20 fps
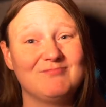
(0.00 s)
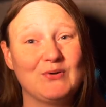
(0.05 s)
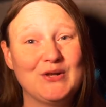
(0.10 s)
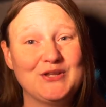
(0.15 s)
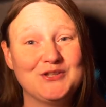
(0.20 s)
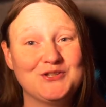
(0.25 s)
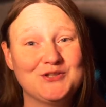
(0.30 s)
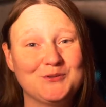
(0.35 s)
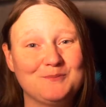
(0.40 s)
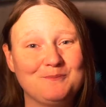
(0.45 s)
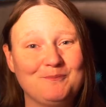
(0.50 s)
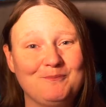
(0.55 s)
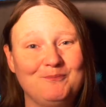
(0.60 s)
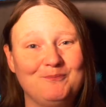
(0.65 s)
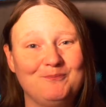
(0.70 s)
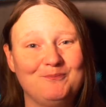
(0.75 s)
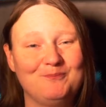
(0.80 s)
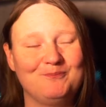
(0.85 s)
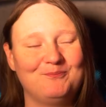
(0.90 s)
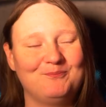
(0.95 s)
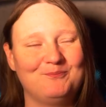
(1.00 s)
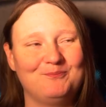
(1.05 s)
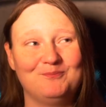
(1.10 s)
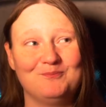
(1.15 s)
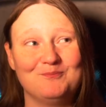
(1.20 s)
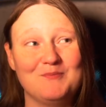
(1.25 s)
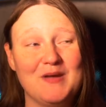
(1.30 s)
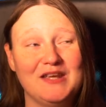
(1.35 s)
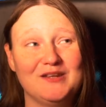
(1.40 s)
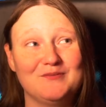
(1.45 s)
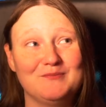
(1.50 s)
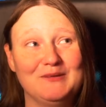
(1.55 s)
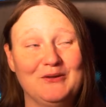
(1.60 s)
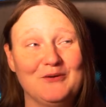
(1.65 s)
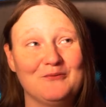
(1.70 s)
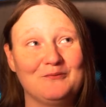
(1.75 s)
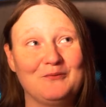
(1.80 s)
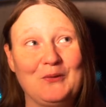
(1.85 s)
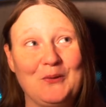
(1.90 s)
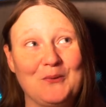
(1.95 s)
which made me
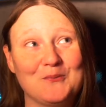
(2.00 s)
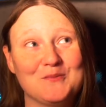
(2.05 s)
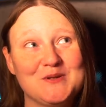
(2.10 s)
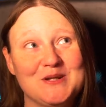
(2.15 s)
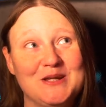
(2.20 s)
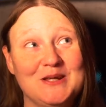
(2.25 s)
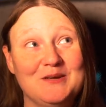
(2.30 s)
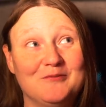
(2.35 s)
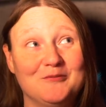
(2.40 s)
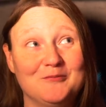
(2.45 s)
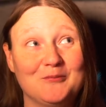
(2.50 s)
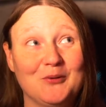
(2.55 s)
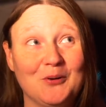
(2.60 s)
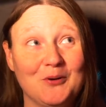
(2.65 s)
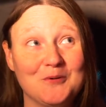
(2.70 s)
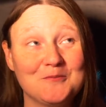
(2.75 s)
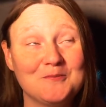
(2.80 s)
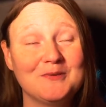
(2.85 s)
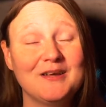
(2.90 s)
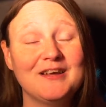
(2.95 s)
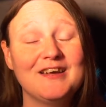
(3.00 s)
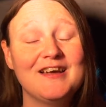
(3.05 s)
love the company even more.